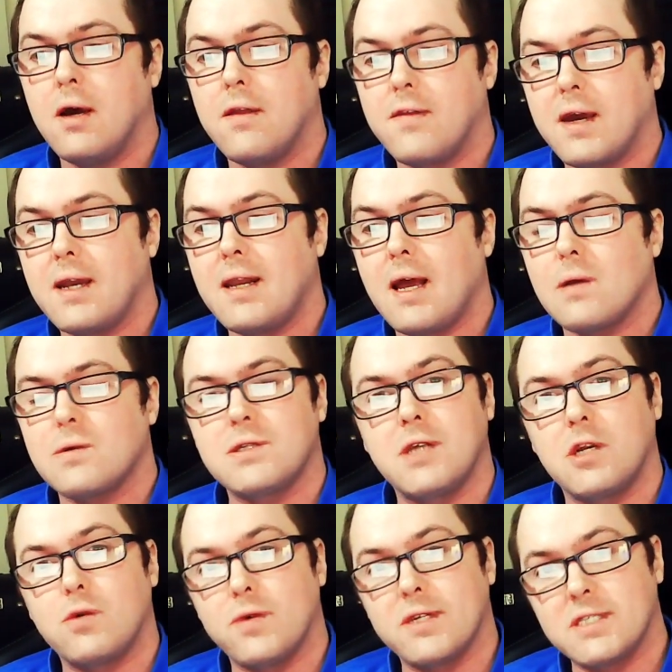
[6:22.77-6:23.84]
they announced
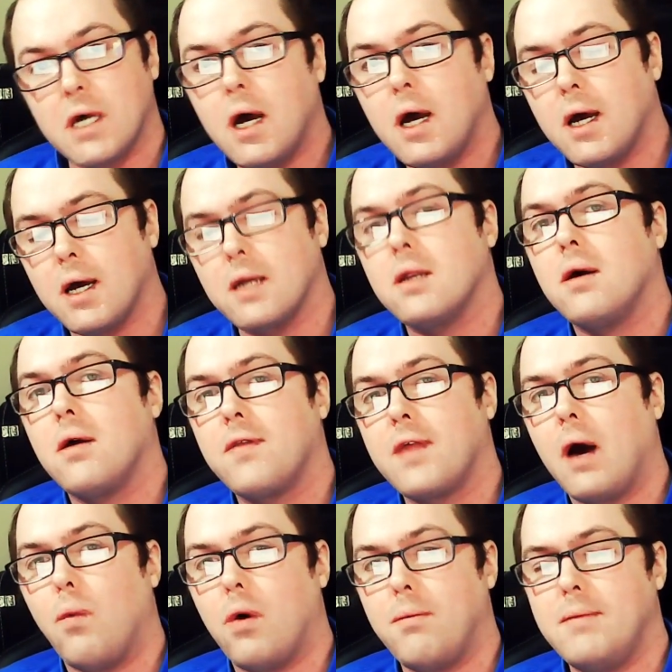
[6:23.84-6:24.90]
they'd return
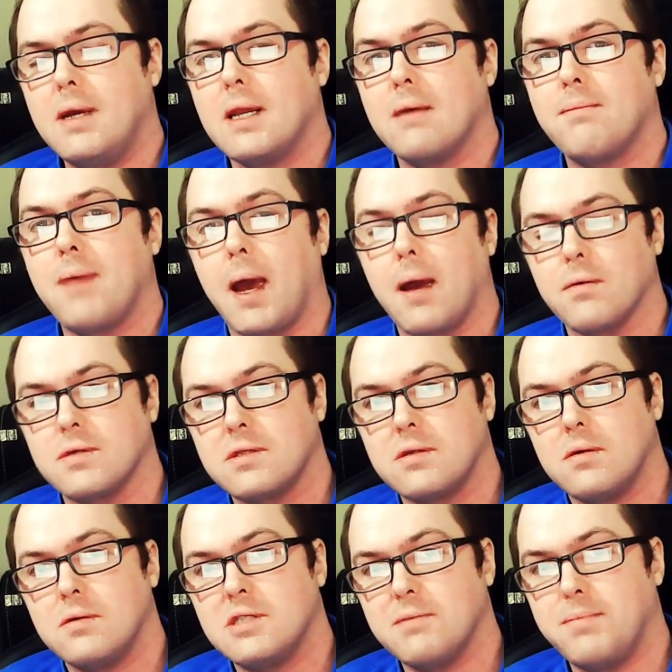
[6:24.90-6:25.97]
that £1 million
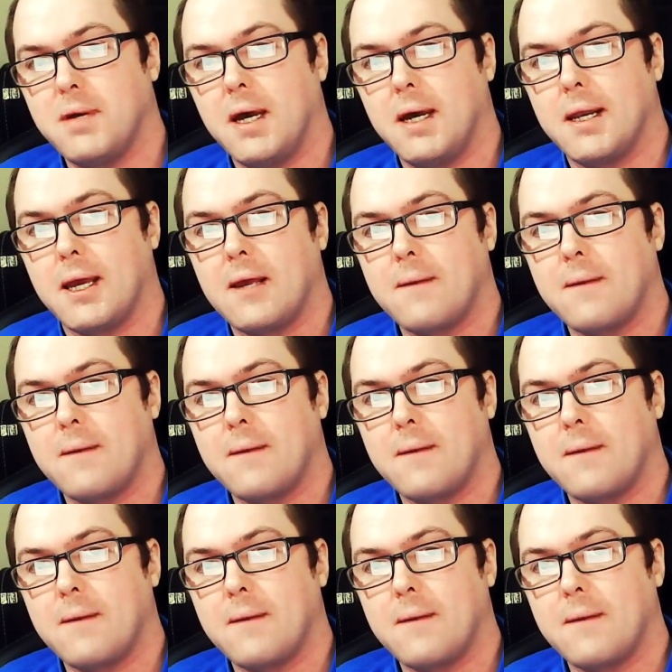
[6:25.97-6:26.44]
to Bernie.